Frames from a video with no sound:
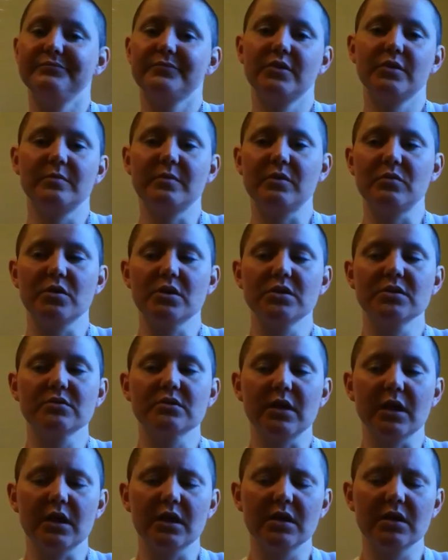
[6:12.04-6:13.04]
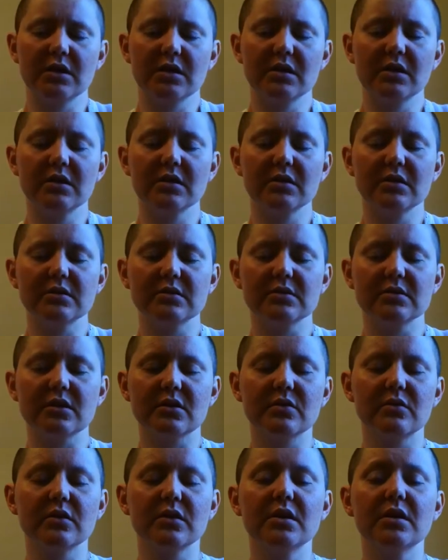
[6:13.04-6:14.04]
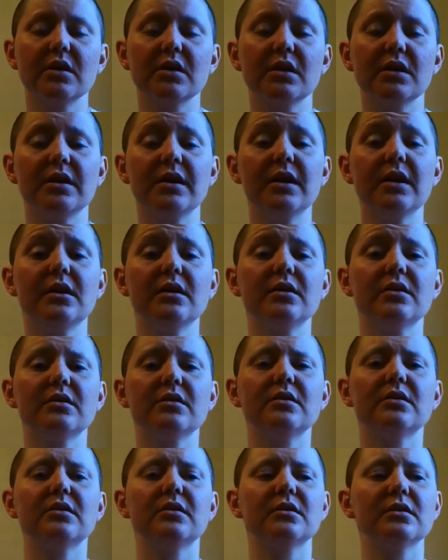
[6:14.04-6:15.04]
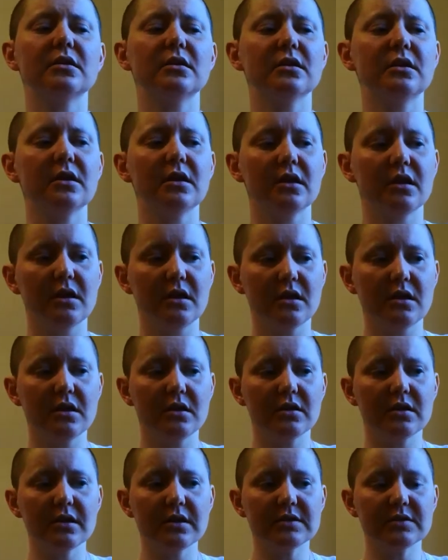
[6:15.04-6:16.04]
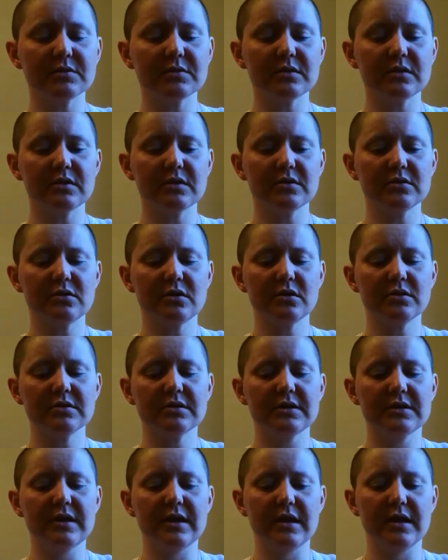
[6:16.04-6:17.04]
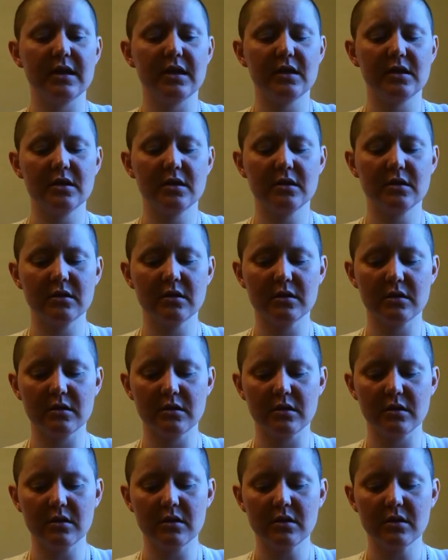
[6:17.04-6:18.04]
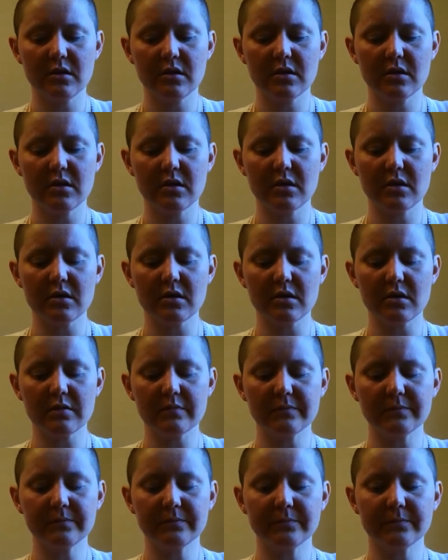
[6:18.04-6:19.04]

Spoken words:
could be worse, right? So, yeah, that's where it is all today. I